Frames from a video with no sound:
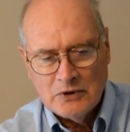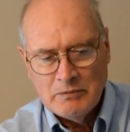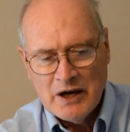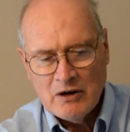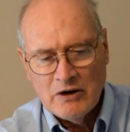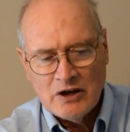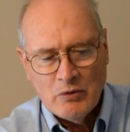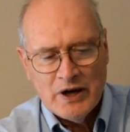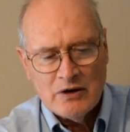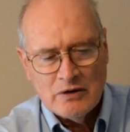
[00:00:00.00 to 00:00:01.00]
make our
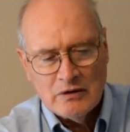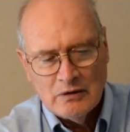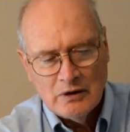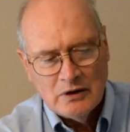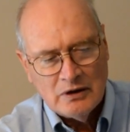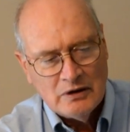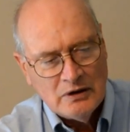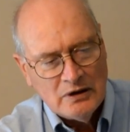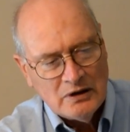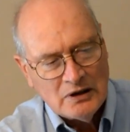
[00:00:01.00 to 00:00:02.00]
equator
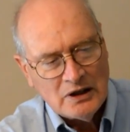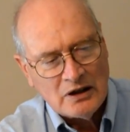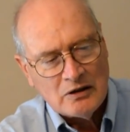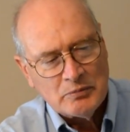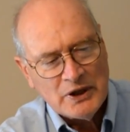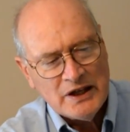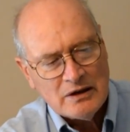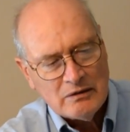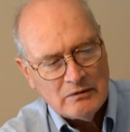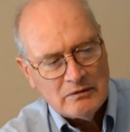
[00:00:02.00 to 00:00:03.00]

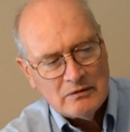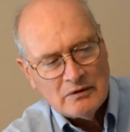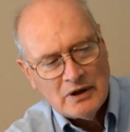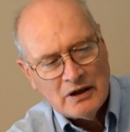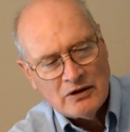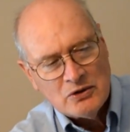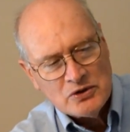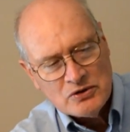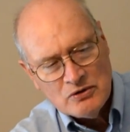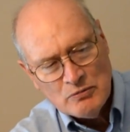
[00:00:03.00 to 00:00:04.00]
complete, and those
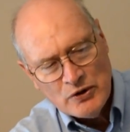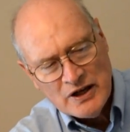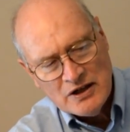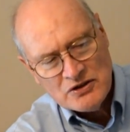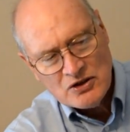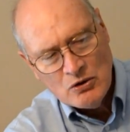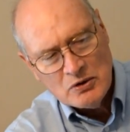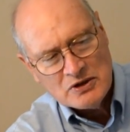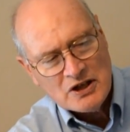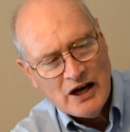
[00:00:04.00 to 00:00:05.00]
two meridians
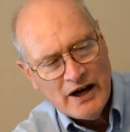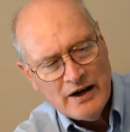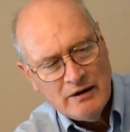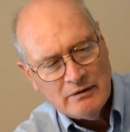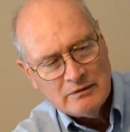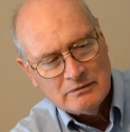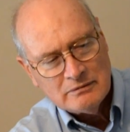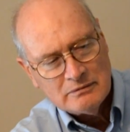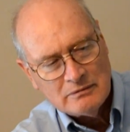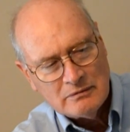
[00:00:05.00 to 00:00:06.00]
coincide.
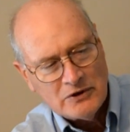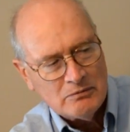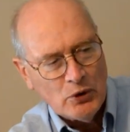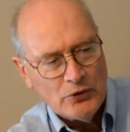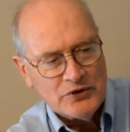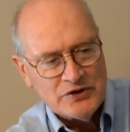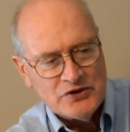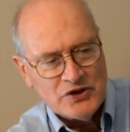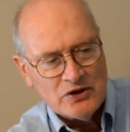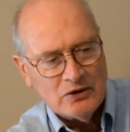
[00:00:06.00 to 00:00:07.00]
They're both at
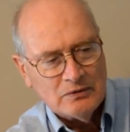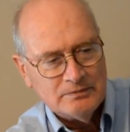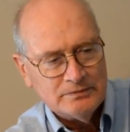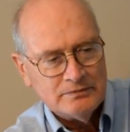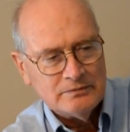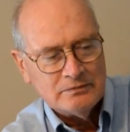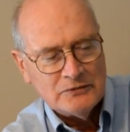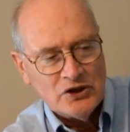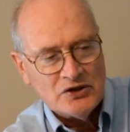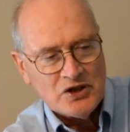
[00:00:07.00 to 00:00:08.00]
0.
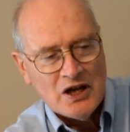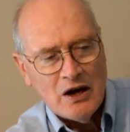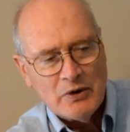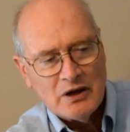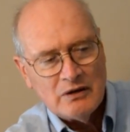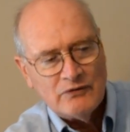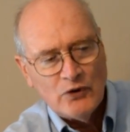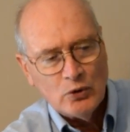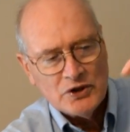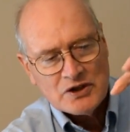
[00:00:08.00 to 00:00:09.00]
You can see how we could
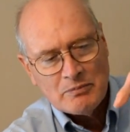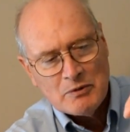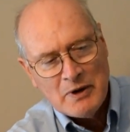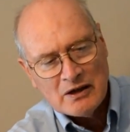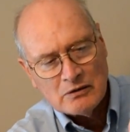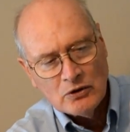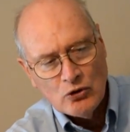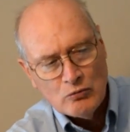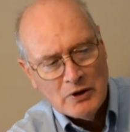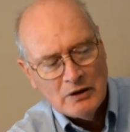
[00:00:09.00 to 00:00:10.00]
fold this up to make a
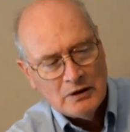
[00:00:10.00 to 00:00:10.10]
globe,